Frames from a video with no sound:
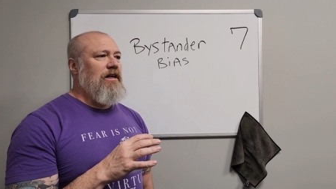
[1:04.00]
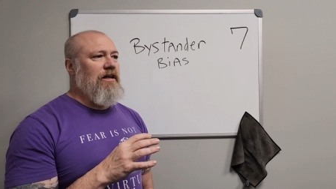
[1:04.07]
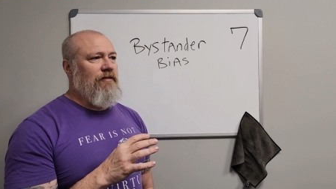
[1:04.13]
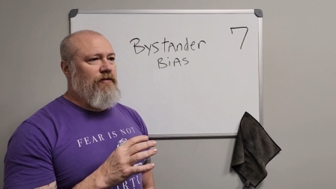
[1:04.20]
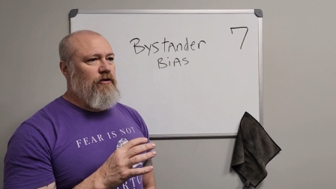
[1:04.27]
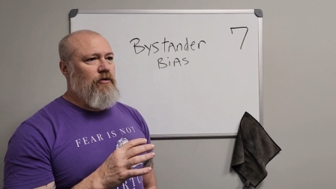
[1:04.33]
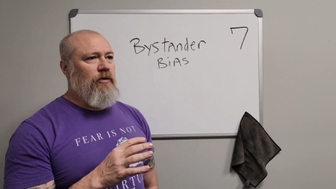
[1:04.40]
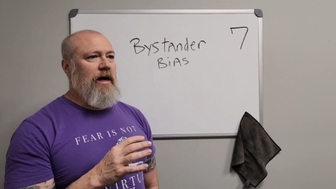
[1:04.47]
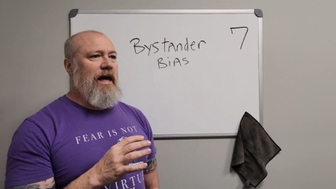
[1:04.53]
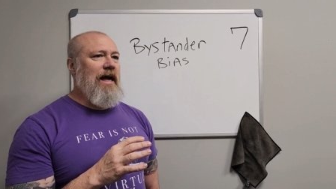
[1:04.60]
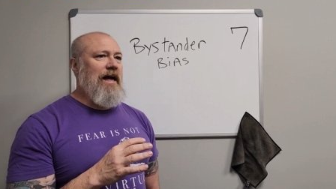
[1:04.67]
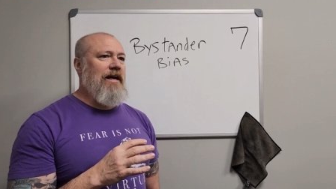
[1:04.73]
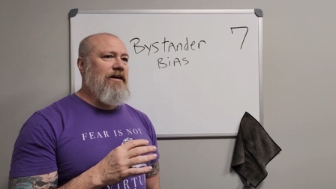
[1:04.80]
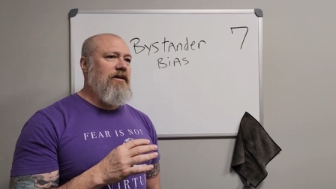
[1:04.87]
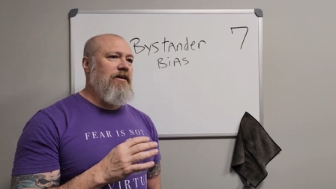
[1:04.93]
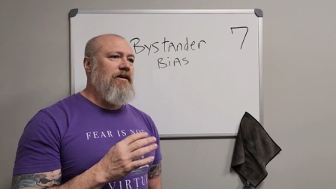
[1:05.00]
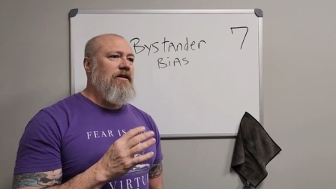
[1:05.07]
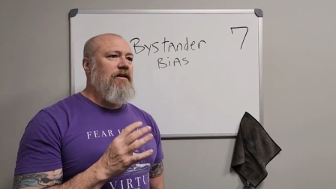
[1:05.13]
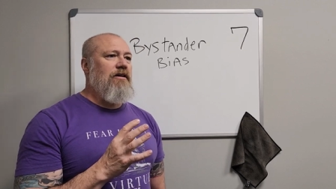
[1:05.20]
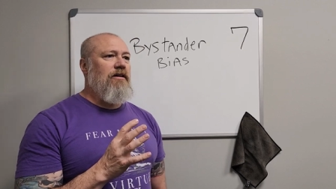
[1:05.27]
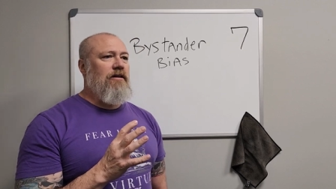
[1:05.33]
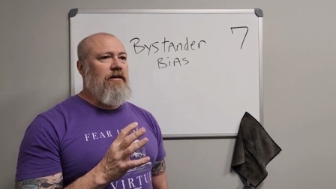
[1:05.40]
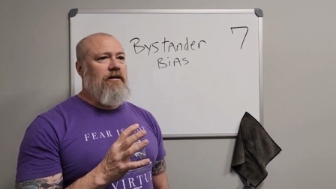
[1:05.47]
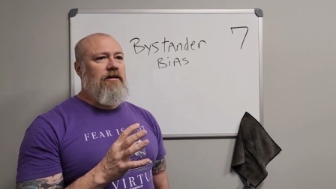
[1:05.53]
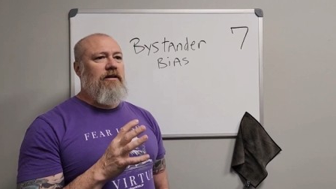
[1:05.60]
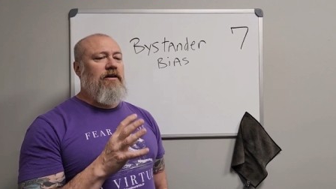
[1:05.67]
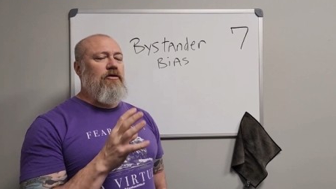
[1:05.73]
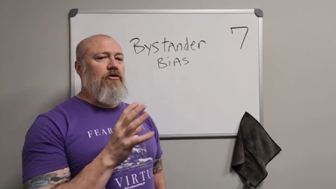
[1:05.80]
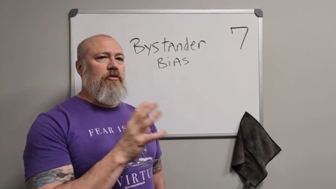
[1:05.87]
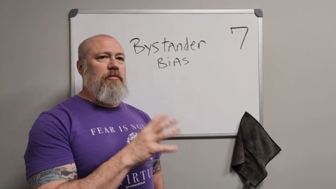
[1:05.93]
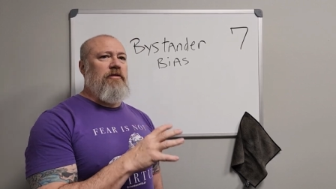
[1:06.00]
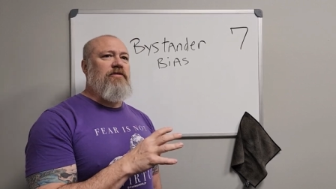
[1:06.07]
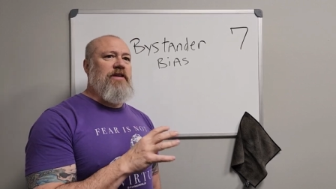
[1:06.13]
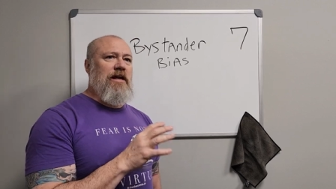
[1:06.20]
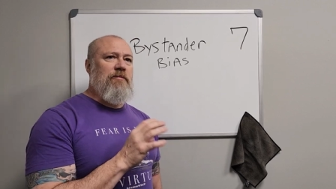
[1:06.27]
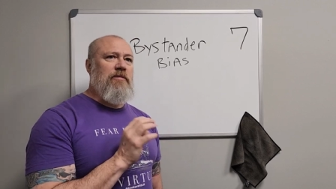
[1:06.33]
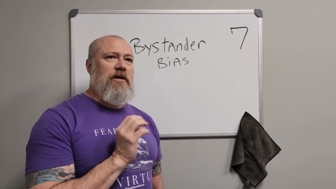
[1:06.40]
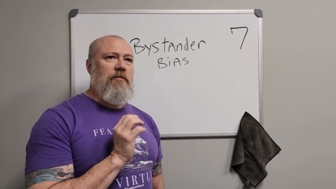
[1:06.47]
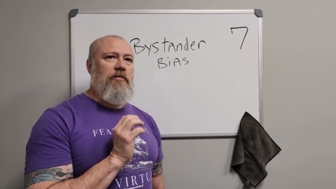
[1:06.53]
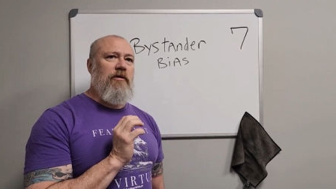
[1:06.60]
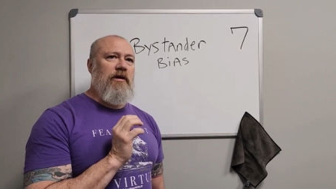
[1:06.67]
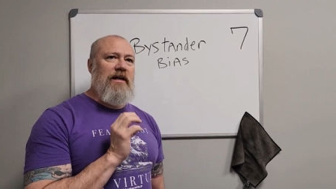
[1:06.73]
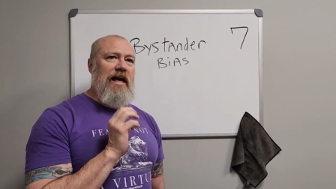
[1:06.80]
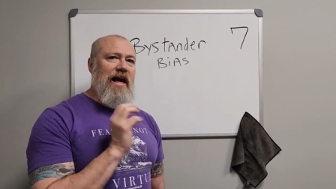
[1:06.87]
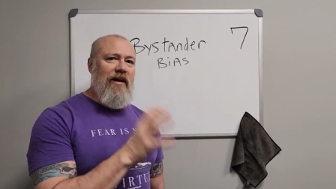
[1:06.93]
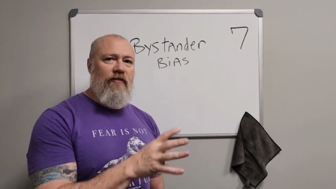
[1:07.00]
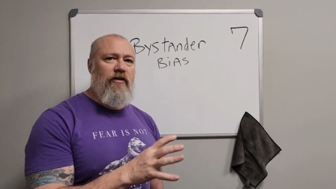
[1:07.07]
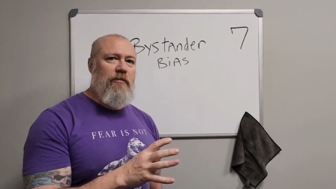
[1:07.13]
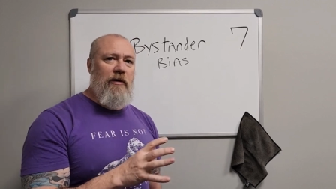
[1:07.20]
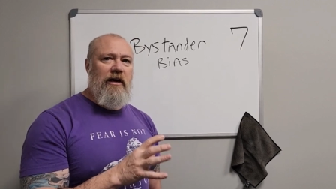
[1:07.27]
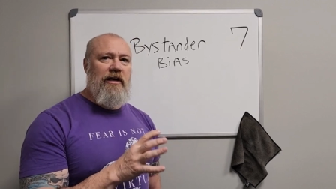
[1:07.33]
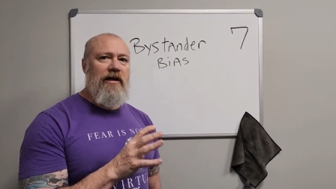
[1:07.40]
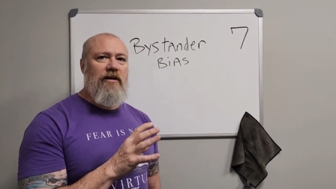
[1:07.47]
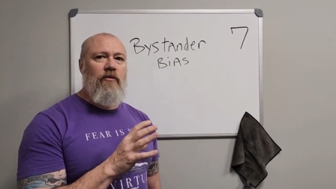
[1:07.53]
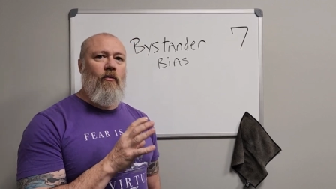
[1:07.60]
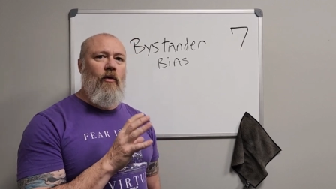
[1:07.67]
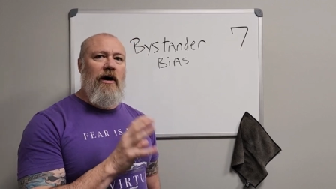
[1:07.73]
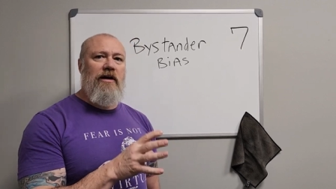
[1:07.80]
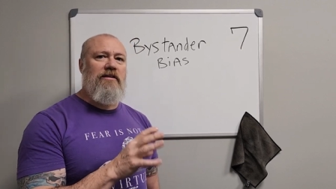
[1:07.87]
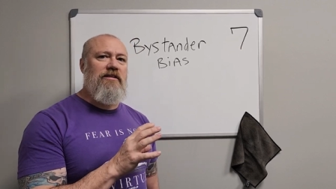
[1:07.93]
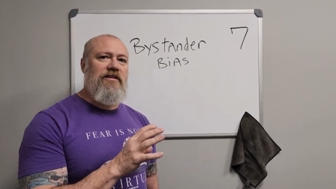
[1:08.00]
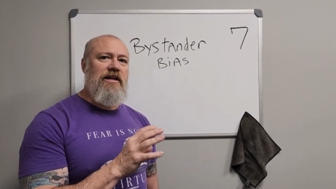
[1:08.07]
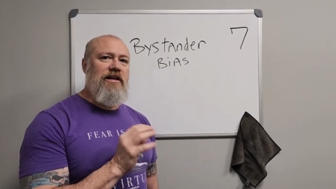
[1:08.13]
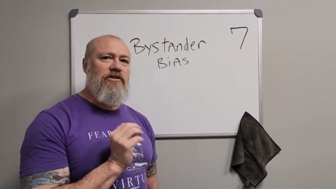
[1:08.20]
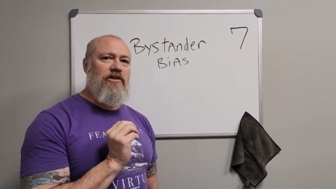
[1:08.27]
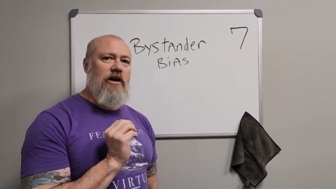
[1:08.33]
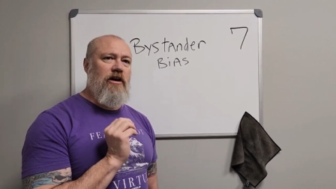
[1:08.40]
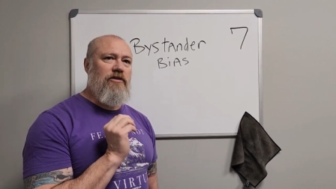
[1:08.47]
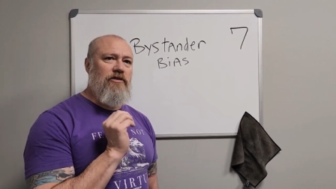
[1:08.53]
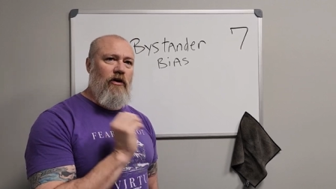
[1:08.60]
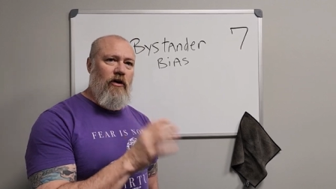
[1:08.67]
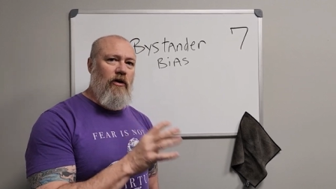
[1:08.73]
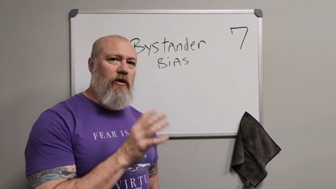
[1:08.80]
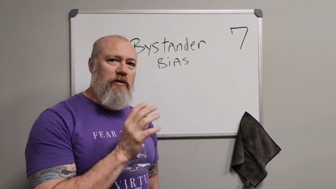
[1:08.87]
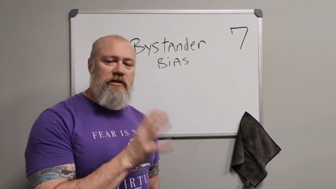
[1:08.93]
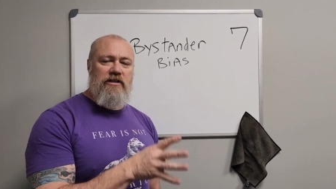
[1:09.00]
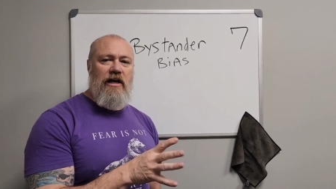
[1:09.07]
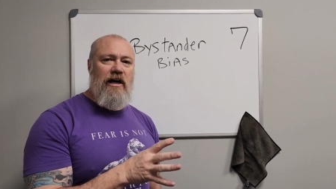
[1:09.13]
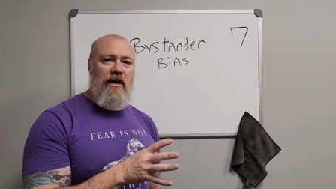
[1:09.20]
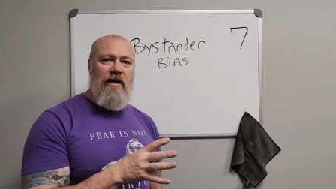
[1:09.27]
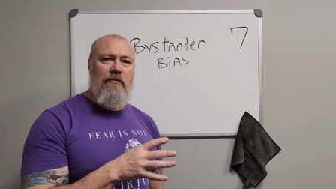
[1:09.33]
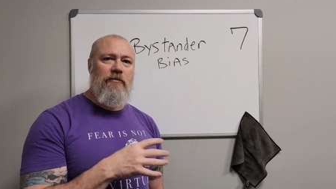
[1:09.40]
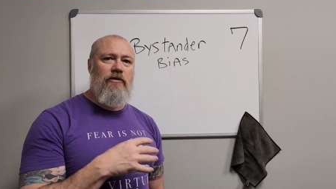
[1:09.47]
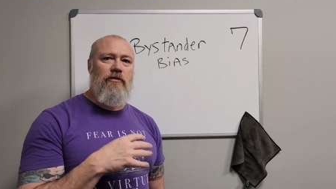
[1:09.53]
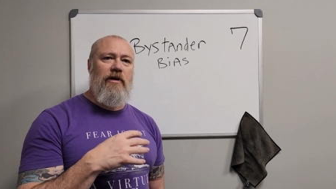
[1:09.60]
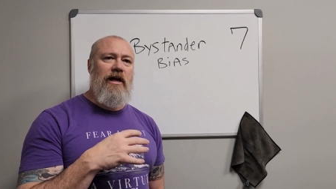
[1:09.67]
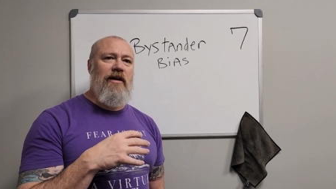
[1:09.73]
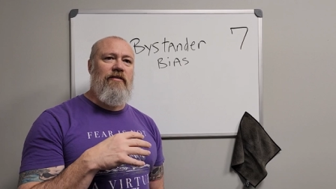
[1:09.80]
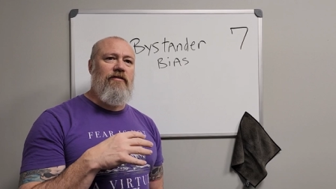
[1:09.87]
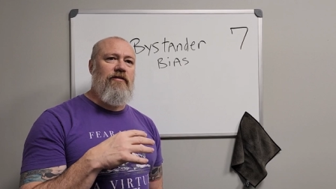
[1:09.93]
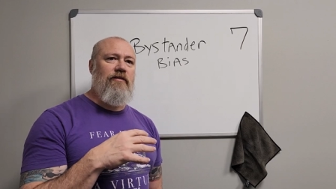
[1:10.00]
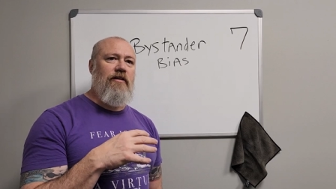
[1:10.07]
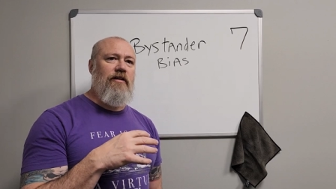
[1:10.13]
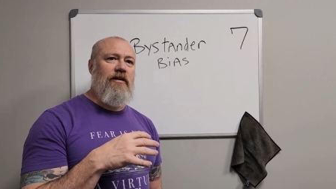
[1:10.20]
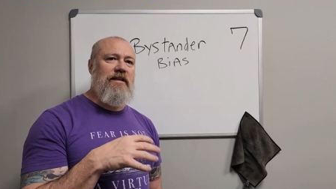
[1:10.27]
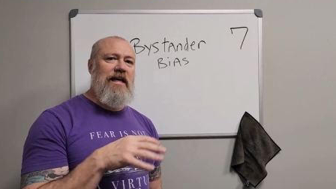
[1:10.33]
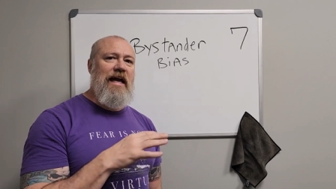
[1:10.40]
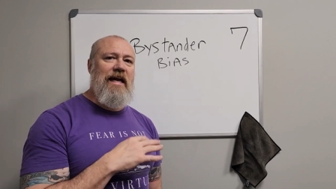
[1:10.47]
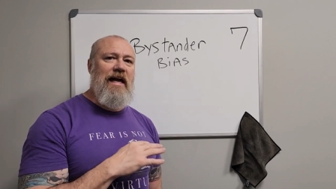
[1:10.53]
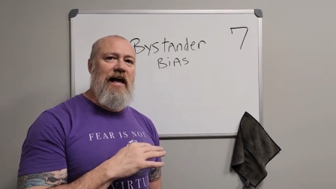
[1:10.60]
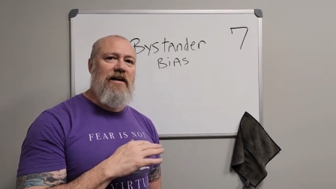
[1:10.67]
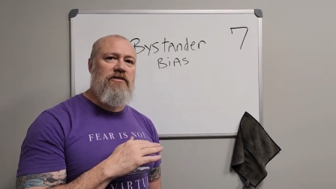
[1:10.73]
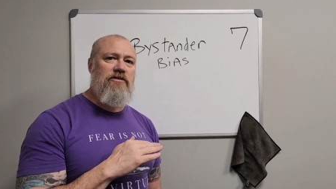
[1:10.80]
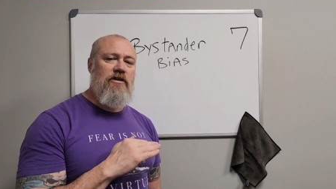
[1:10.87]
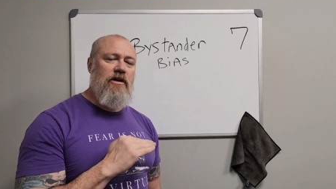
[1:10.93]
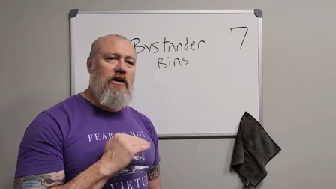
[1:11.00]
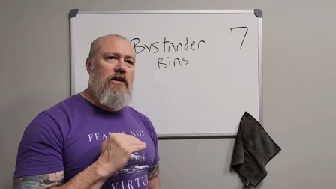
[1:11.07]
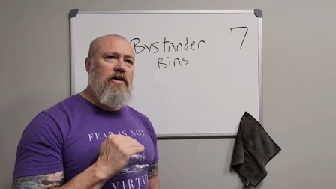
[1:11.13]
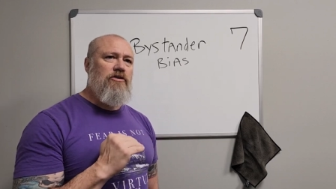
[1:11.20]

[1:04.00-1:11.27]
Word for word: if you had uh, a group of 10 people and everybody wanted to take charge all the time, you'd have uh, chaos.